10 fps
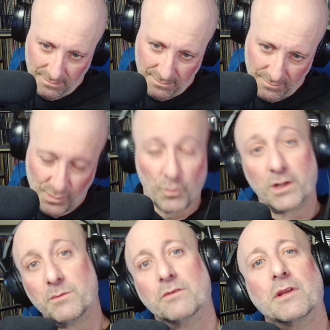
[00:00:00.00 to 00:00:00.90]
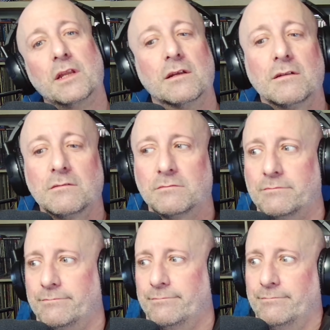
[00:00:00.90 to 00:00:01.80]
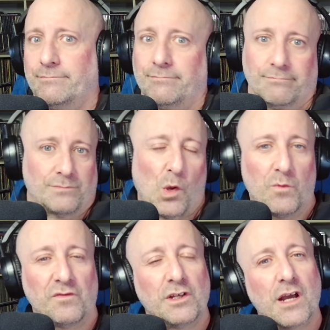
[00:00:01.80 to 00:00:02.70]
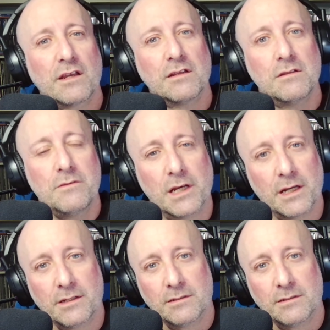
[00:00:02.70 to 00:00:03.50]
with what I'm doing here, hopefully I can do that.